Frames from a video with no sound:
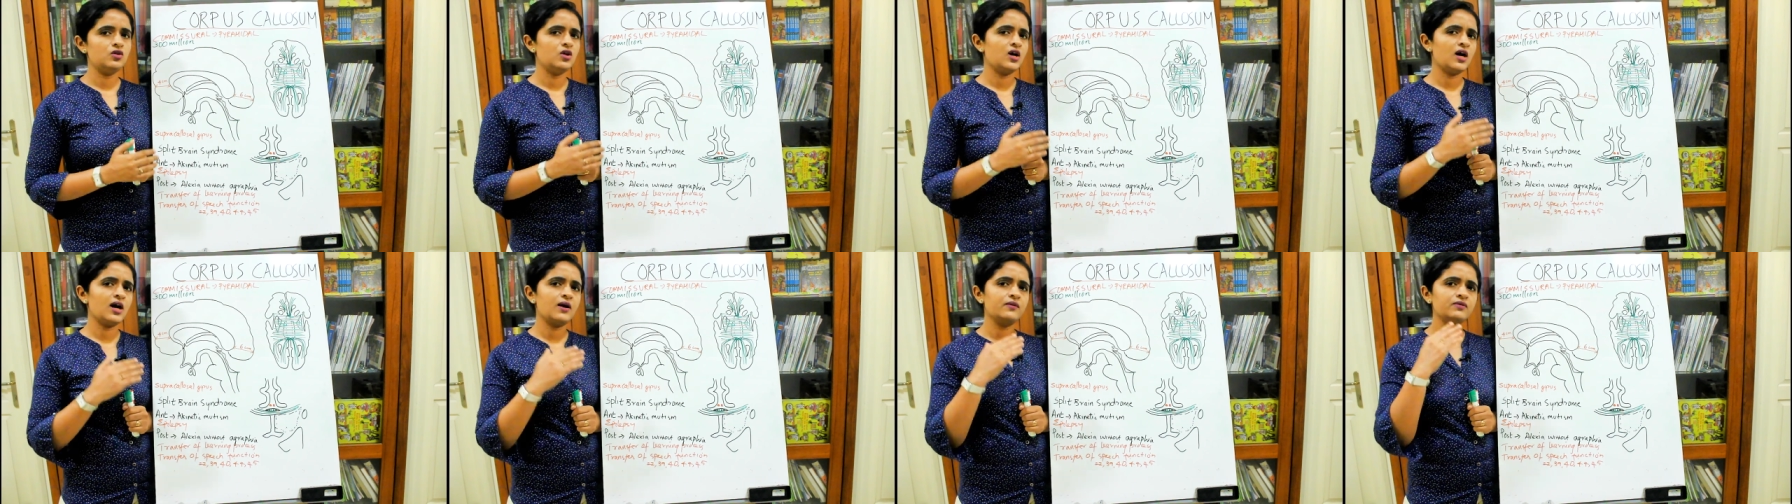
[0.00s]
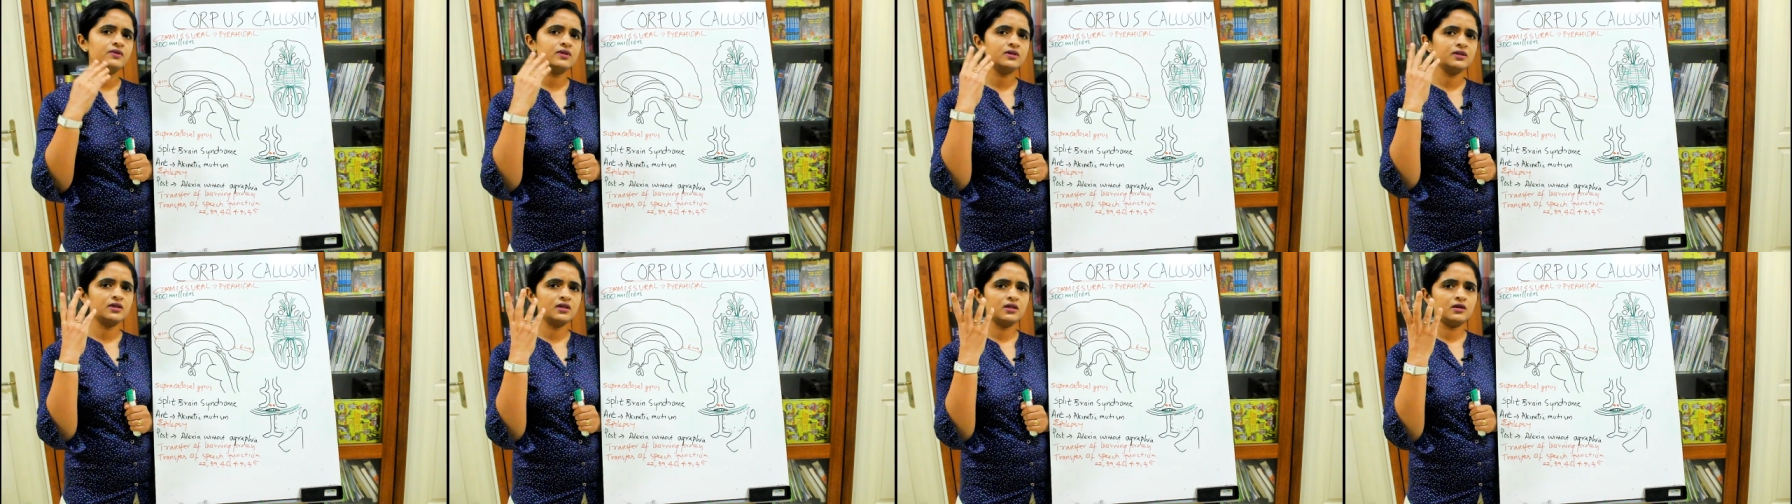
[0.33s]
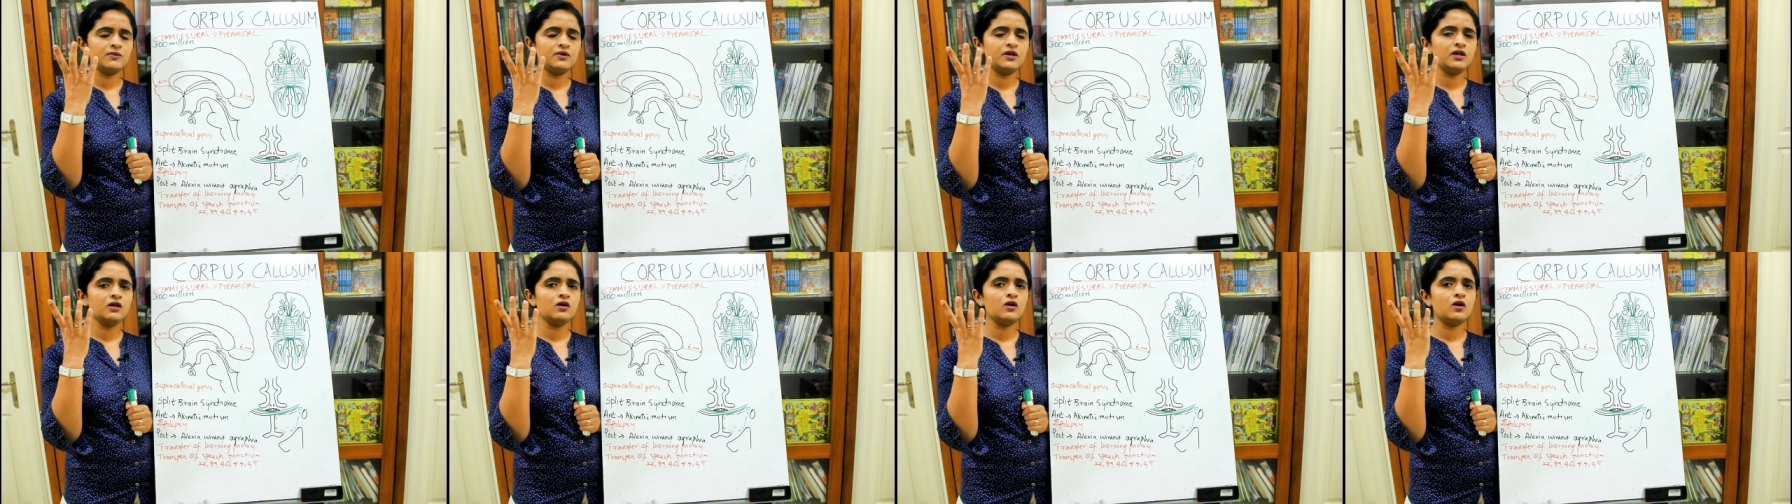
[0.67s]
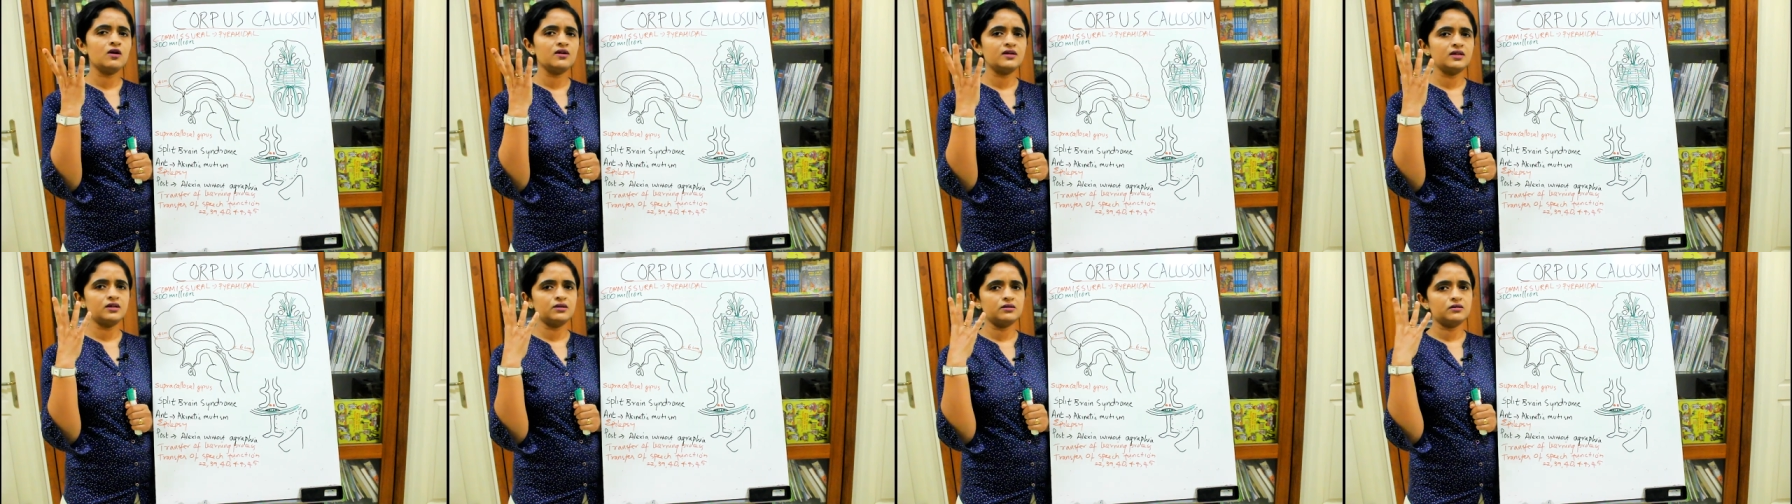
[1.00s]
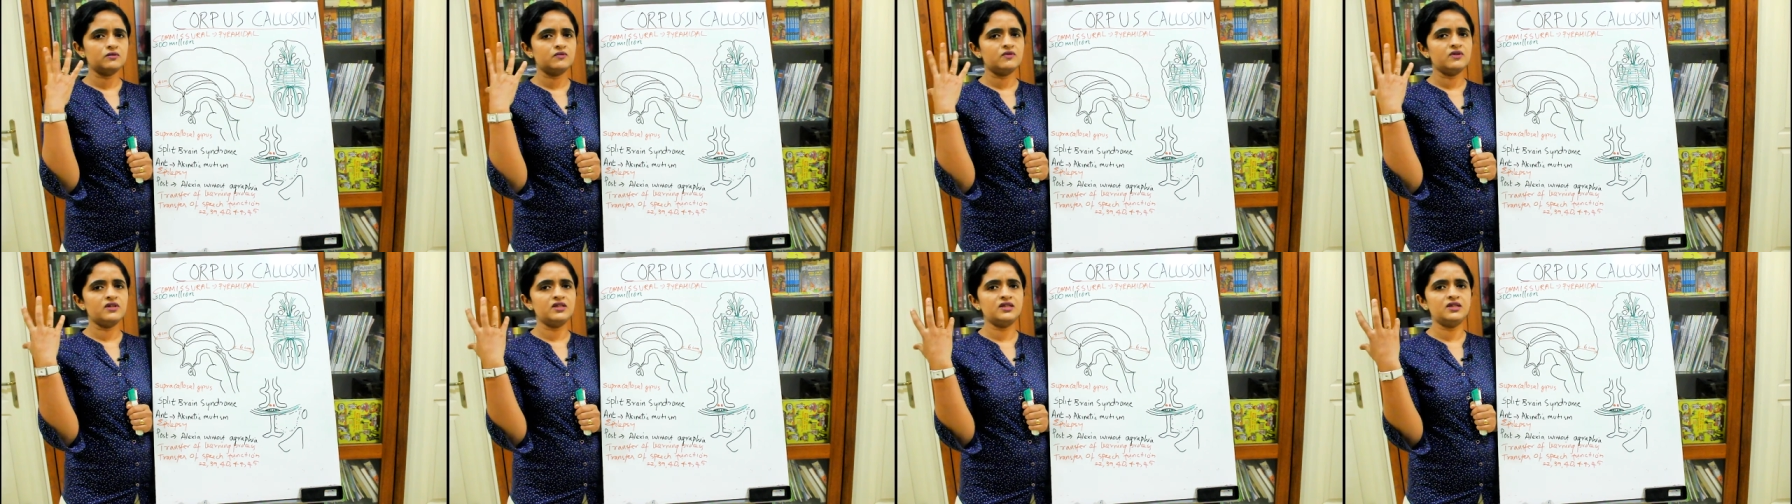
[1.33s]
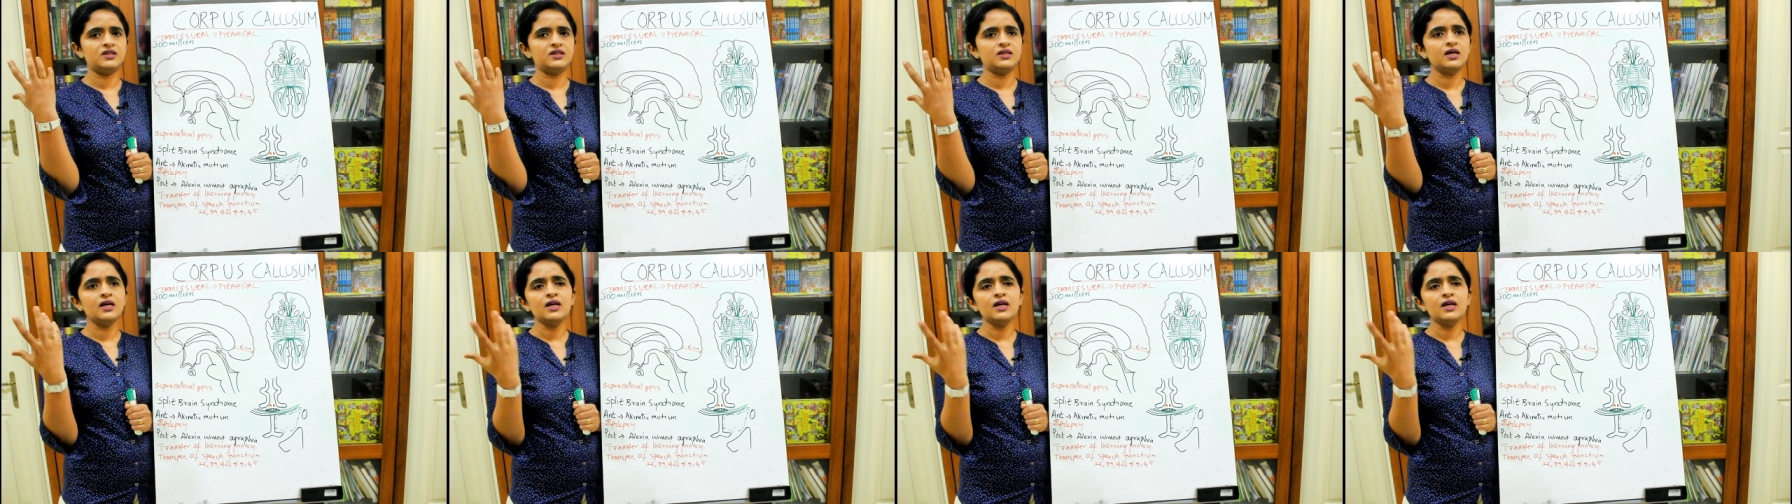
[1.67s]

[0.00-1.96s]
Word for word: You have the cerebral cortex with